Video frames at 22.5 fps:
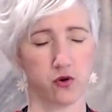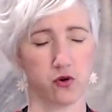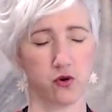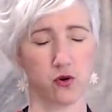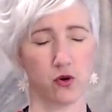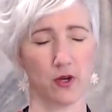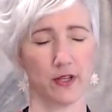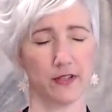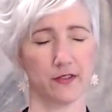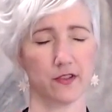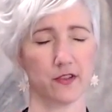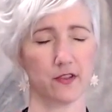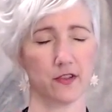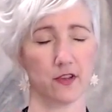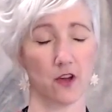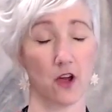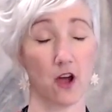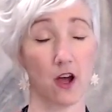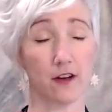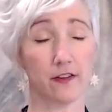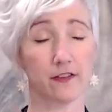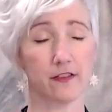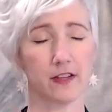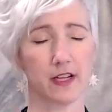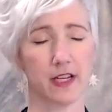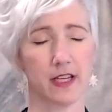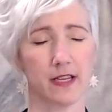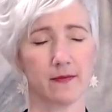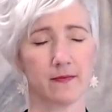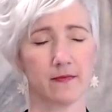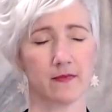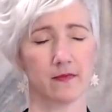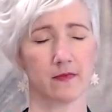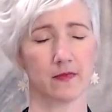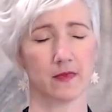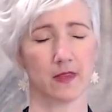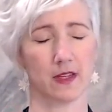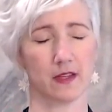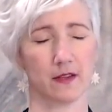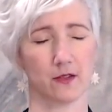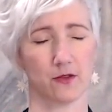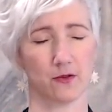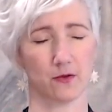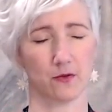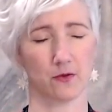it's softening,
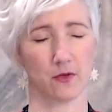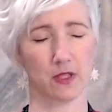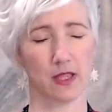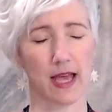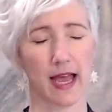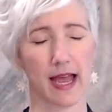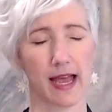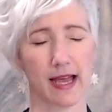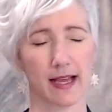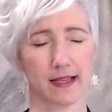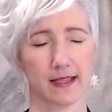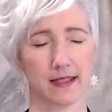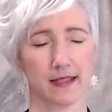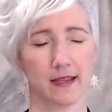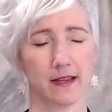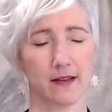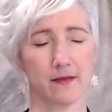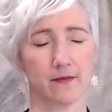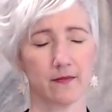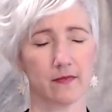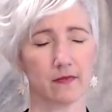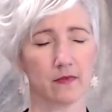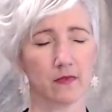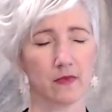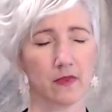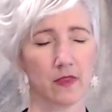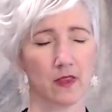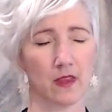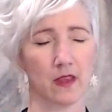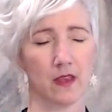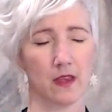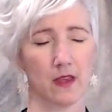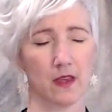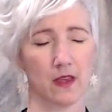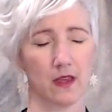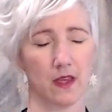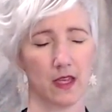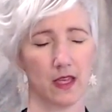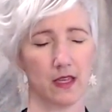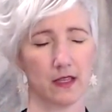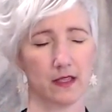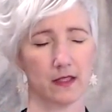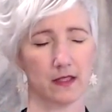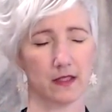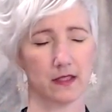it's relaxing,
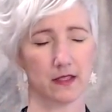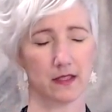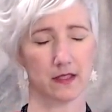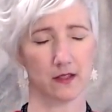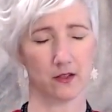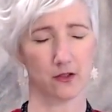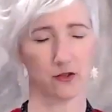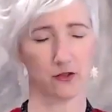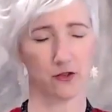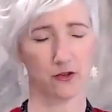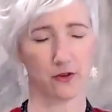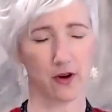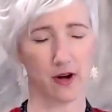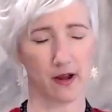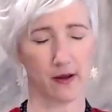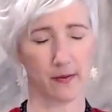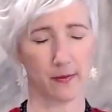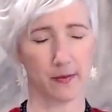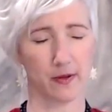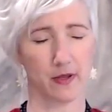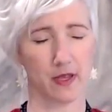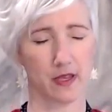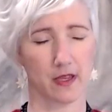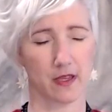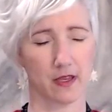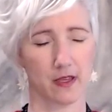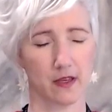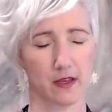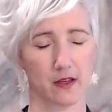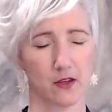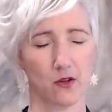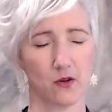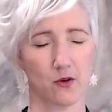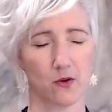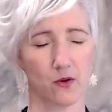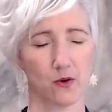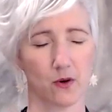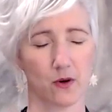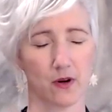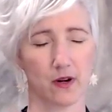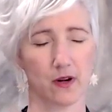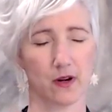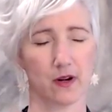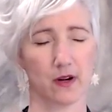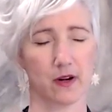it's dropping
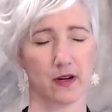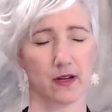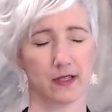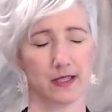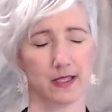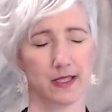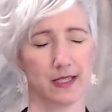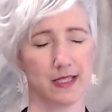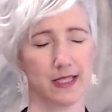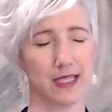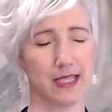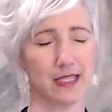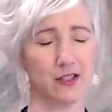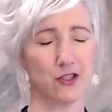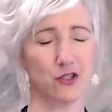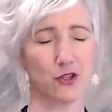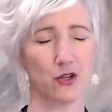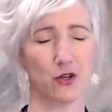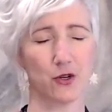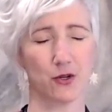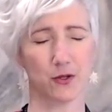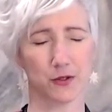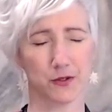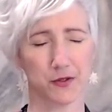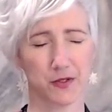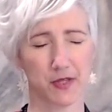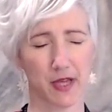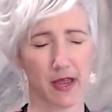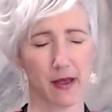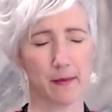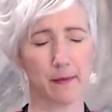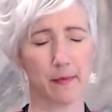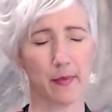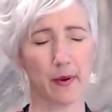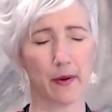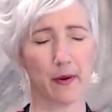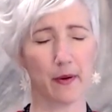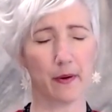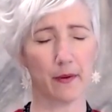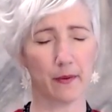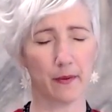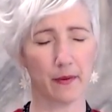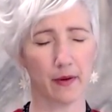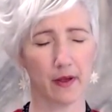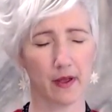your internal
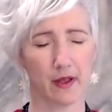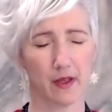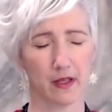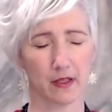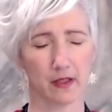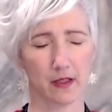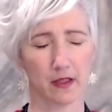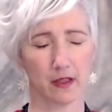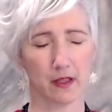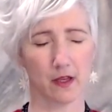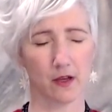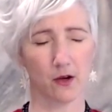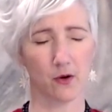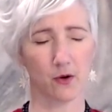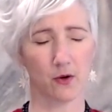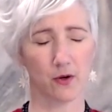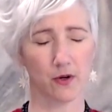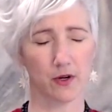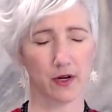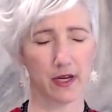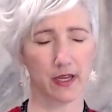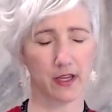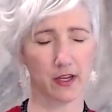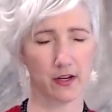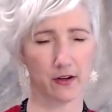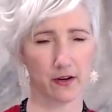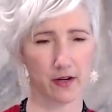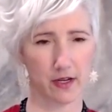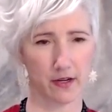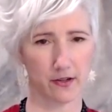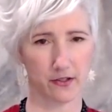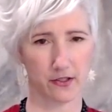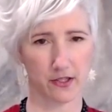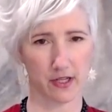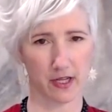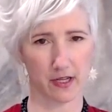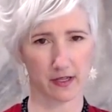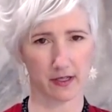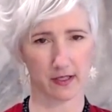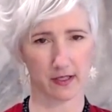tempo, lowering your energetic